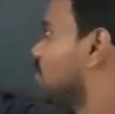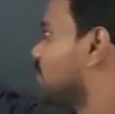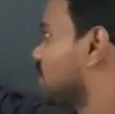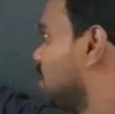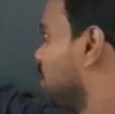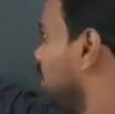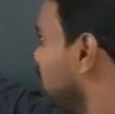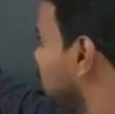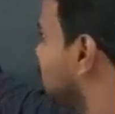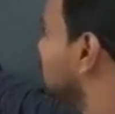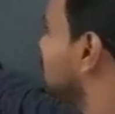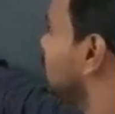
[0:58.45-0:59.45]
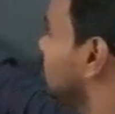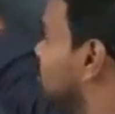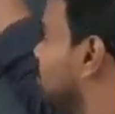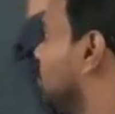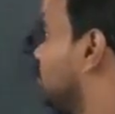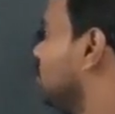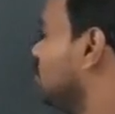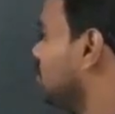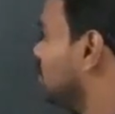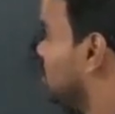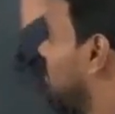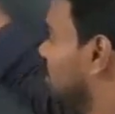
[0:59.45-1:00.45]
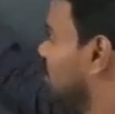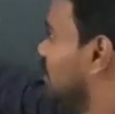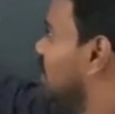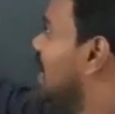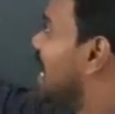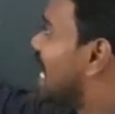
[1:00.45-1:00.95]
present tense? You are going to learn.